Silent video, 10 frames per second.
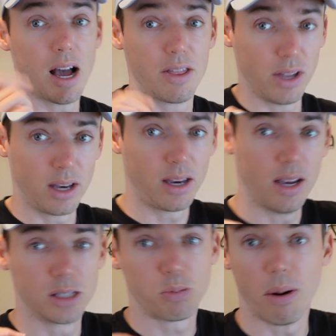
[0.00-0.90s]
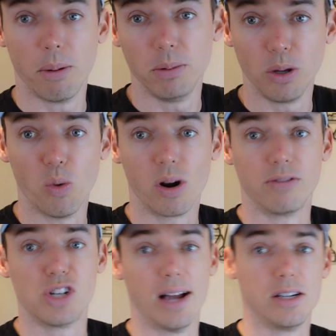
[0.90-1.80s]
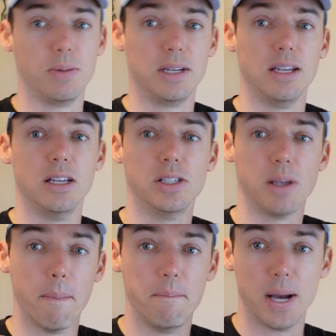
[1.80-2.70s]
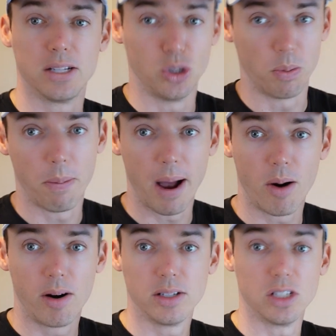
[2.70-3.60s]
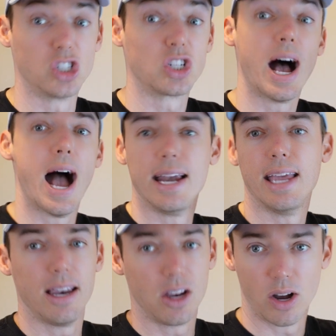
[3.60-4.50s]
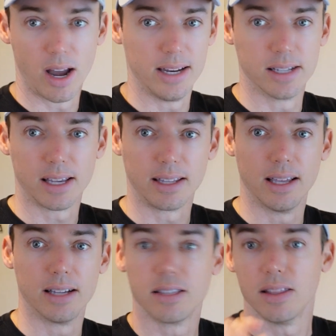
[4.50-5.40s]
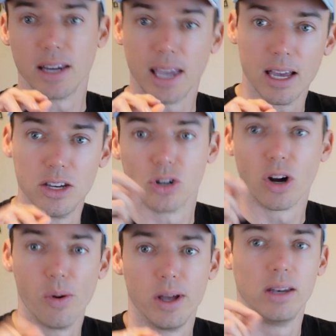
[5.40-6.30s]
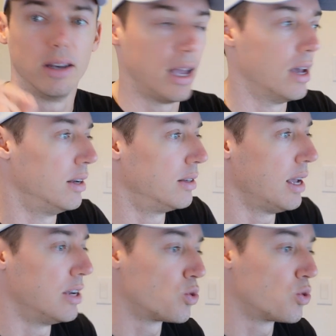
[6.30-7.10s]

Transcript: I think, is probably one of ChatGPT's best superpowers, is just ideating on ideas like this. And then again, you'll go in and